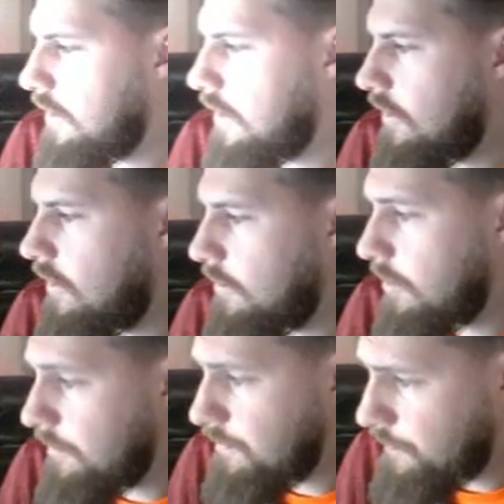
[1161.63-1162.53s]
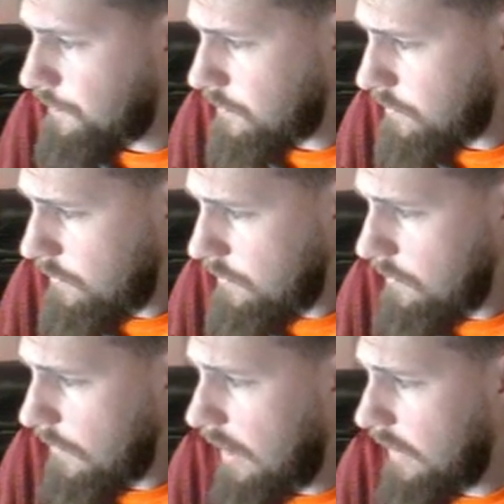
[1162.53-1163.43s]
at all. But
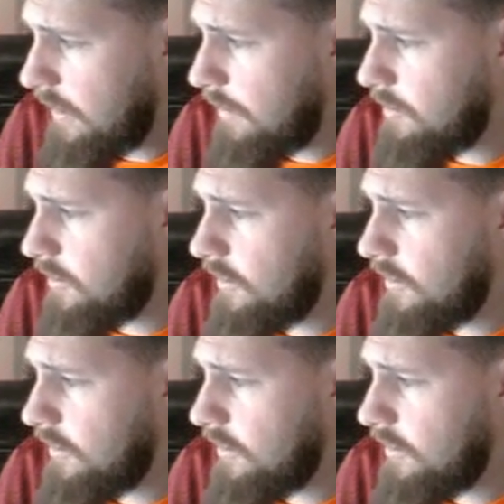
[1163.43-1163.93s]
I think I'm just